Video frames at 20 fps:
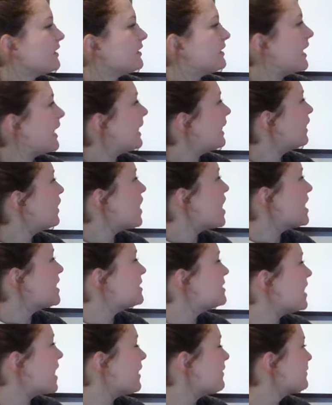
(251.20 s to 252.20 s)
Now,
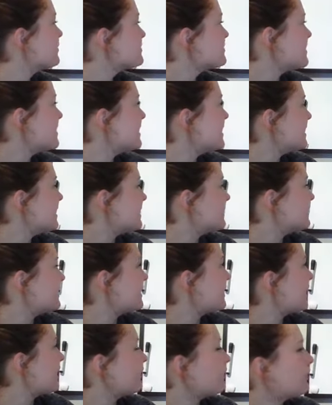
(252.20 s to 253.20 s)
another thing
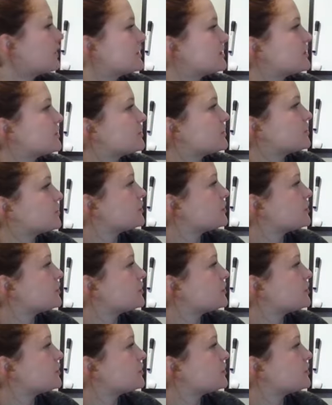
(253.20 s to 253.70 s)
that I want to